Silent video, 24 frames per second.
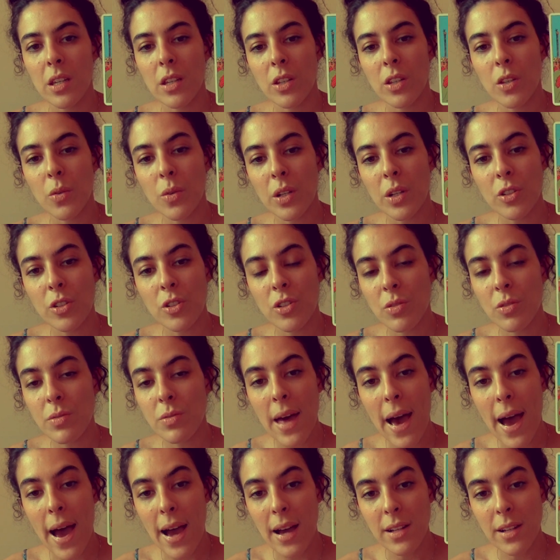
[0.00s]
You can do
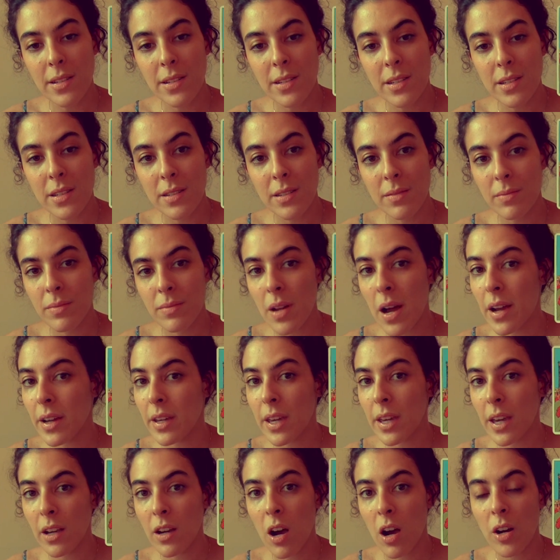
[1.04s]
that, not
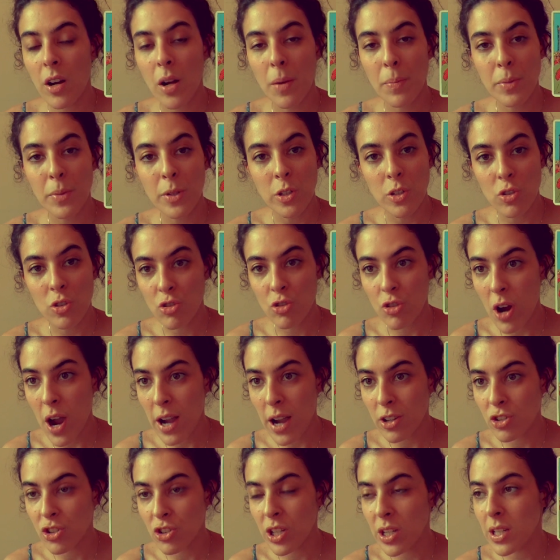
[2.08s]
get caught up in
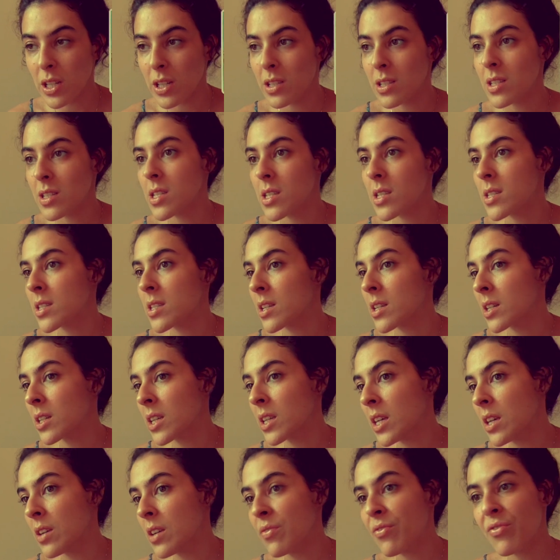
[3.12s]
distractions,
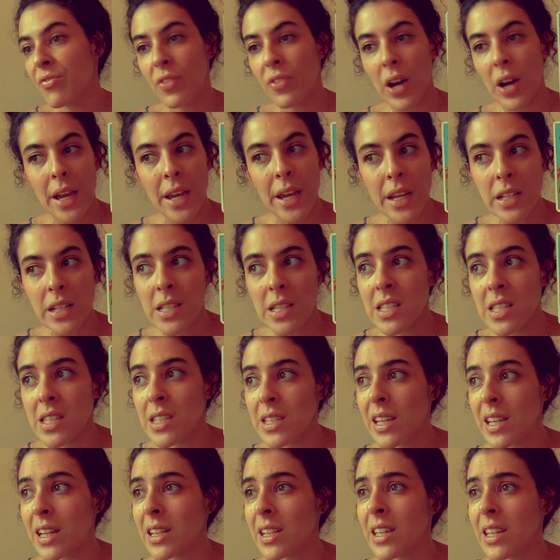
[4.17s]
silly fights,
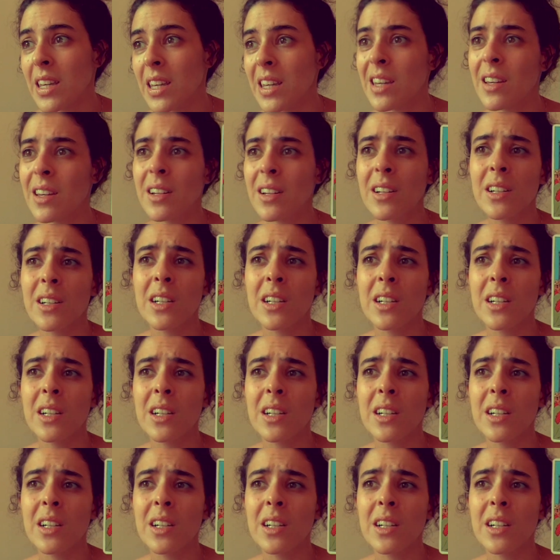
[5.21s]
silly